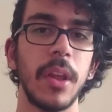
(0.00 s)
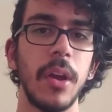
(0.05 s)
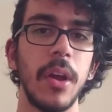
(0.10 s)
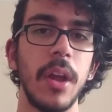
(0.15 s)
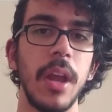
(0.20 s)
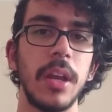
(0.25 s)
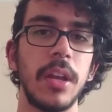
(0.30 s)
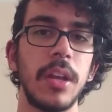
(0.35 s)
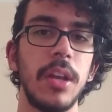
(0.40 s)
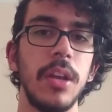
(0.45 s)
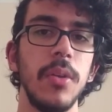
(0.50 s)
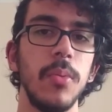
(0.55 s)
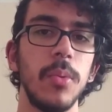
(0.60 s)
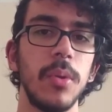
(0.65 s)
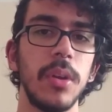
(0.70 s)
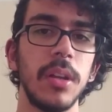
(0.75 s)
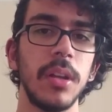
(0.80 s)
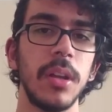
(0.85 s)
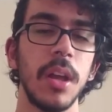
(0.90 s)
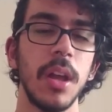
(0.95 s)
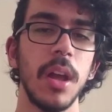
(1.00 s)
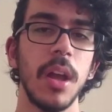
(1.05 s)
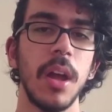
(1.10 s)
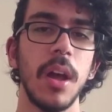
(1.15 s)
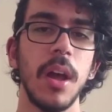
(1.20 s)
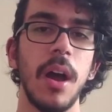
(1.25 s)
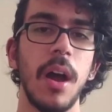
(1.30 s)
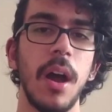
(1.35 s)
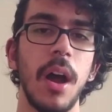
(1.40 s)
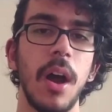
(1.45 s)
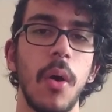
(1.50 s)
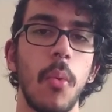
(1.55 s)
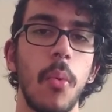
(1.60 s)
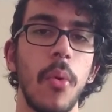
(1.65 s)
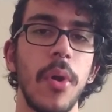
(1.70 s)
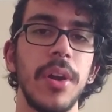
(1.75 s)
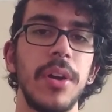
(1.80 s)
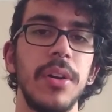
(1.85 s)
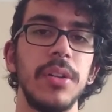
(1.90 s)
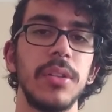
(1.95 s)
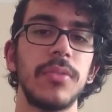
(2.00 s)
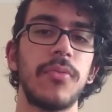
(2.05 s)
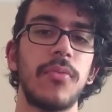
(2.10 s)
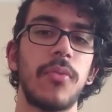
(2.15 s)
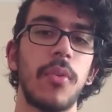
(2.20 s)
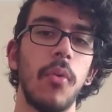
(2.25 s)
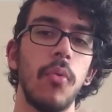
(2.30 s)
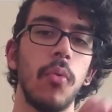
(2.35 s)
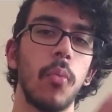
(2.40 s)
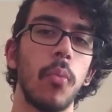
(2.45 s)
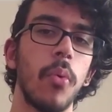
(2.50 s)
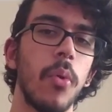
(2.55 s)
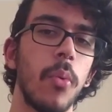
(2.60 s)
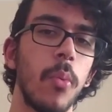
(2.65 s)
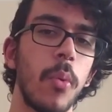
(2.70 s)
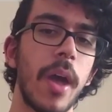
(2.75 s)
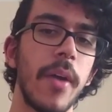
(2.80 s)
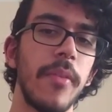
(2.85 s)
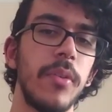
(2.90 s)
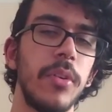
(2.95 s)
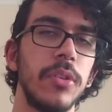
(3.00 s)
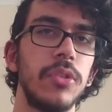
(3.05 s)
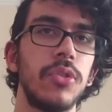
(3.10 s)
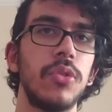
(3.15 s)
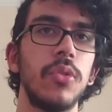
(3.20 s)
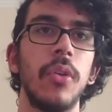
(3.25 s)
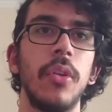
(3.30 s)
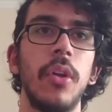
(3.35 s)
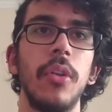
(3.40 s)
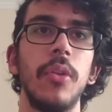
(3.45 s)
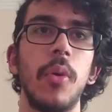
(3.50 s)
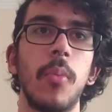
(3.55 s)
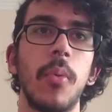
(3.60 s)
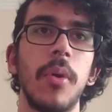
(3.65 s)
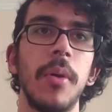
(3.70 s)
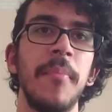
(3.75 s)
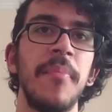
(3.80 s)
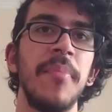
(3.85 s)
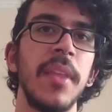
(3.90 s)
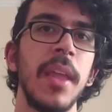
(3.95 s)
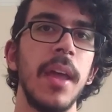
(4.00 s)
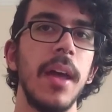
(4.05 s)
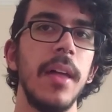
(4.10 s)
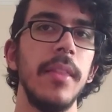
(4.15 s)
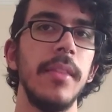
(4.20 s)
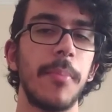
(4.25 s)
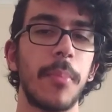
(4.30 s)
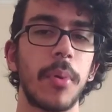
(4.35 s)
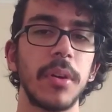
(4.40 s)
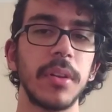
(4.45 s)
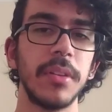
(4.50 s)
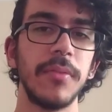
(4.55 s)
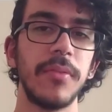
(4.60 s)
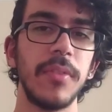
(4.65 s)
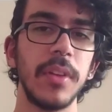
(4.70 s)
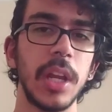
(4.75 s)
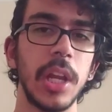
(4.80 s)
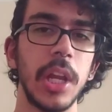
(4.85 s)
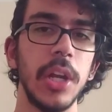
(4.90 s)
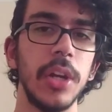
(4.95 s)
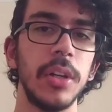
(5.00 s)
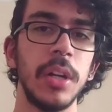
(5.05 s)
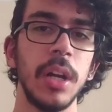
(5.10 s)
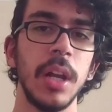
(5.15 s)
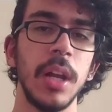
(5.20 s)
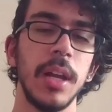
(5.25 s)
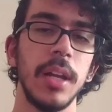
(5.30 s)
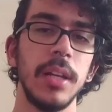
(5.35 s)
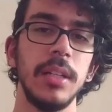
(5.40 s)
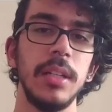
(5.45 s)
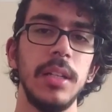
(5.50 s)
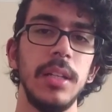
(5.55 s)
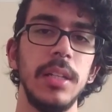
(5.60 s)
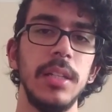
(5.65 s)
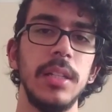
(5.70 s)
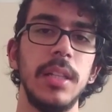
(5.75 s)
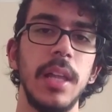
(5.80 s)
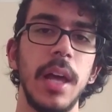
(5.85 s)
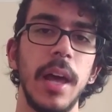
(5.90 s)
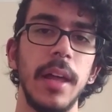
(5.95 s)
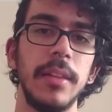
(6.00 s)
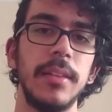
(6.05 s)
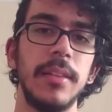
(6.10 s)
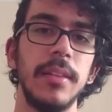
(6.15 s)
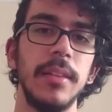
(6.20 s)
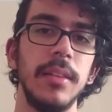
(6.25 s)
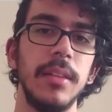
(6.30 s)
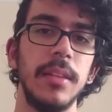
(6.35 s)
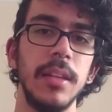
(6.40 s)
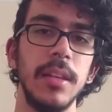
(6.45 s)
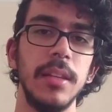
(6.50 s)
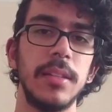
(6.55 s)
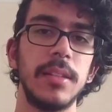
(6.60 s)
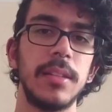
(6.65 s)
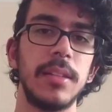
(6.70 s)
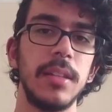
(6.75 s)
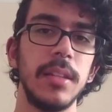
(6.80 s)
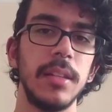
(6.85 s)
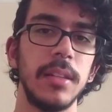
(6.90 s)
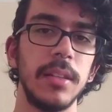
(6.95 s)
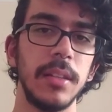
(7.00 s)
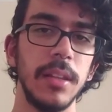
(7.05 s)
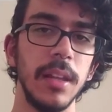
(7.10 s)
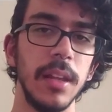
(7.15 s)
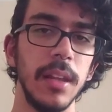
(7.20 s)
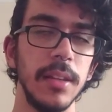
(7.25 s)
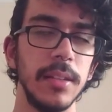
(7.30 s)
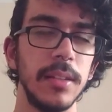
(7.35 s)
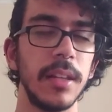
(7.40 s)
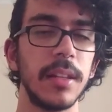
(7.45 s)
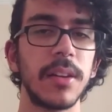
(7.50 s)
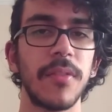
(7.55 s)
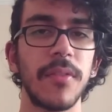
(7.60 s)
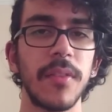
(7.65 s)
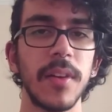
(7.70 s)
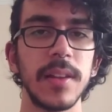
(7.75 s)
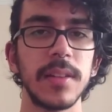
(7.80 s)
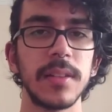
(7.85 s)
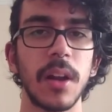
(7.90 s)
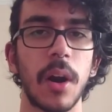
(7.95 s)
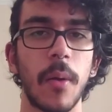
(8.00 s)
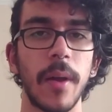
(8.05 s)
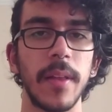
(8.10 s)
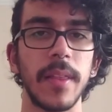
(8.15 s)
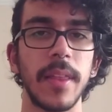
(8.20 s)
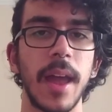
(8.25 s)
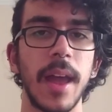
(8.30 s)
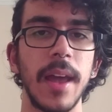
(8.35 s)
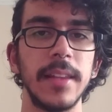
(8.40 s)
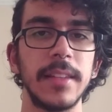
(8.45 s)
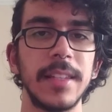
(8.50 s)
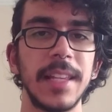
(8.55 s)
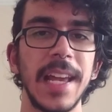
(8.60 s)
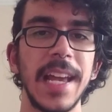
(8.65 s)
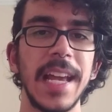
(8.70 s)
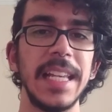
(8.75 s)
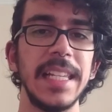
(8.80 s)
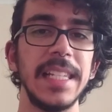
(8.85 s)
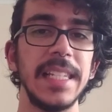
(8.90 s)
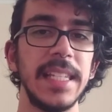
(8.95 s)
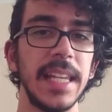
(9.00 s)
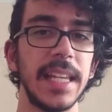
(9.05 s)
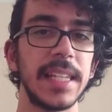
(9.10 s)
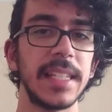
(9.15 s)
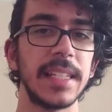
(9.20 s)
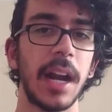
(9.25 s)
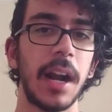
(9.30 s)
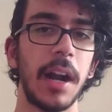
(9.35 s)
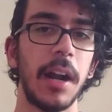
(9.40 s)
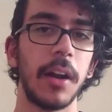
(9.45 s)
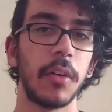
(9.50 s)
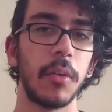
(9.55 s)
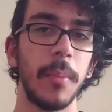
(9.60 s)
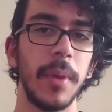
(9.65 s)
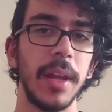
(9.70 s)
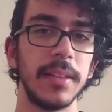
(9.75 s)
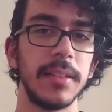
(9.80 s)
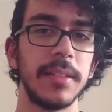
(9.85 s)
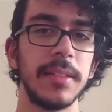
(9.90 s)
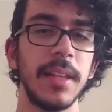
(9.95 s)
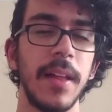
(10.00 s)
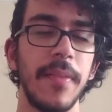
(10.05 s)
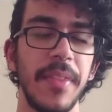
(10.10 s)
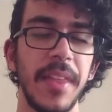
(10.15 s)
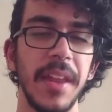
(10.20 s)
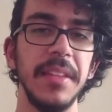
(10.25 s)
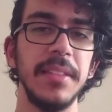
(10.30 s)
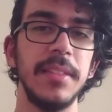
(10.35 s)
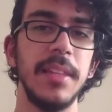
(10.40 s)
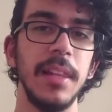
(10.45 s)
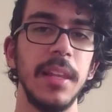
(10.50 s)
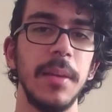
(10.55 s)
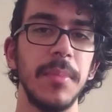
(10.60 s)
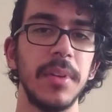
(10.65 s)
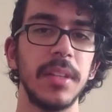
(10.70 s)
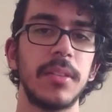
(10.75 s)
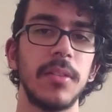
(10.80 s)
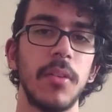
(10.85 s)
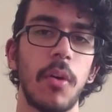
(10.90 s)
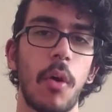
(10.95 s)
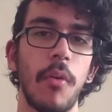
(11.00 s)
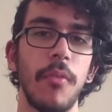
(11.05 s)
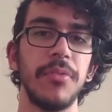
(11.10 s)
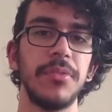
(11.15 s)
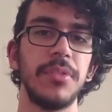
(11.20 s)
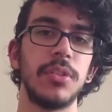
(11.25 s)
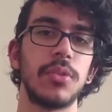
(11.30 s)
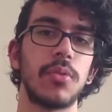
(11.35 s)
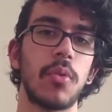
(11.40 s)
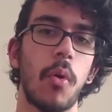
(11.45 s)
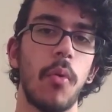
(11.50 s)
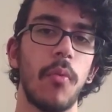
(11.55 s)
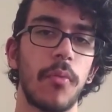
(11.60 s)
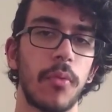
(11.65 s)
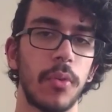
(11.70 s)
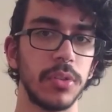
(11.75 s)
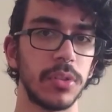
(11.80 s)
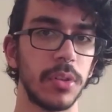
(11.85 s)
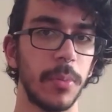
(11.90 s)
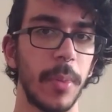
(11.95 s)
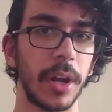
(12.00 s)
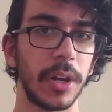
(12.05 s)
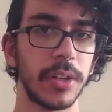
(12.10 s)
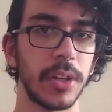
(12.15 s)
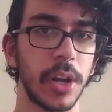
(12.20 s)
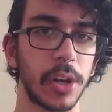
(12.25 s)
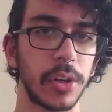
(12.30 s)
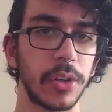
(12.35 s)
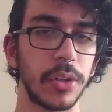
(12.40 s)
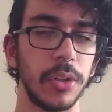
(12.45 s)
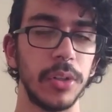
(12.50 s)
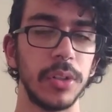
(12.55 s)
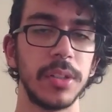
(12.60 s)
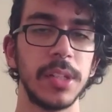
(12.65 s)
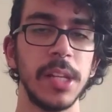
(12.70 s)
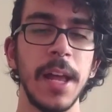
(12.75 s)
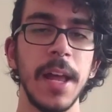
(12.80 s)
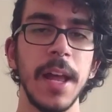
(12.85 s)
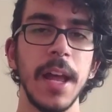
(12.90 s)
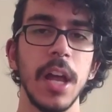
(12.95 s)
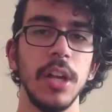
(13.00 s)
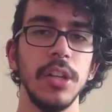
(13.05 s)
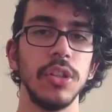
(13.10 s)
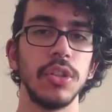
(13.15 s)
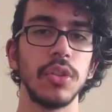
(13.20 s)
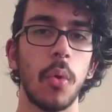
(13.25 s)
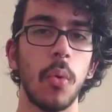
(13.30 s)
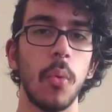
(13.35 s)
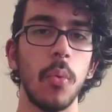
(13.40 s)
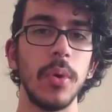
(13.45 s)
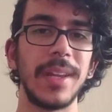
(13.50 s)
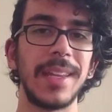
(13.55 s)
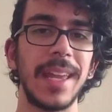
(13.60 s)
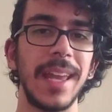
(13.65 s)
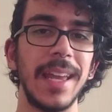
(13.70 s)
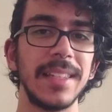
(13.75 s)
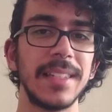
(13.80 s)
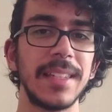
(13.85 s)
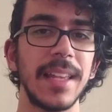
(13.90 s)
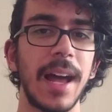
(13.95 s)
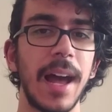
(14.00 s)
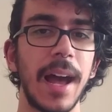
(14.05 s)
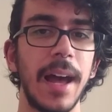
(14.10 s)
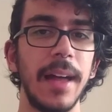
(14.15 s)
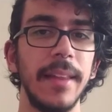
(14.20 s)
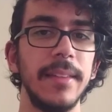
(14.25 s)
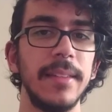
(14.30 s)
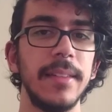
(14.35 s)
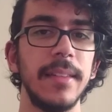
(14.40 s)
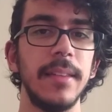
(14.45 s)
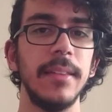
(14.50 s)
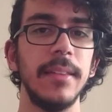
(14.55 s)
requeuing waiters from one address to another one. The important thing here is that this interface already has 6 arguments. That is the limit of syscall for some architectures. So we can't add